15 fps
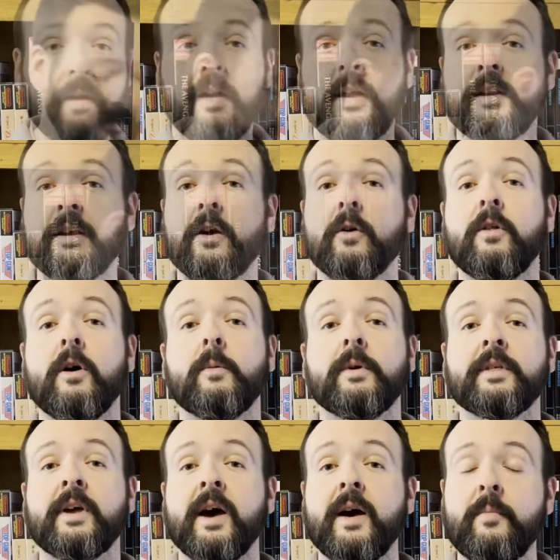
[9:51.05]
To go along
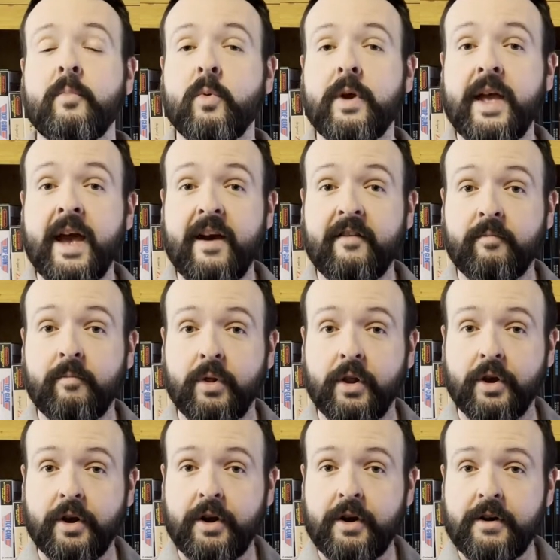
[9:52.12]
with Cup, we have
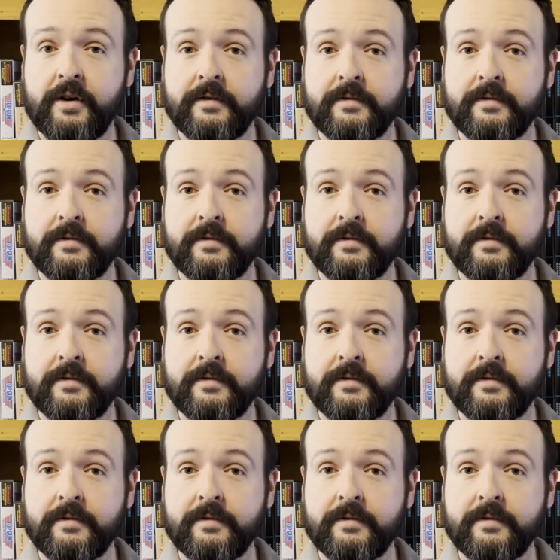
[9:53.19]
Blur.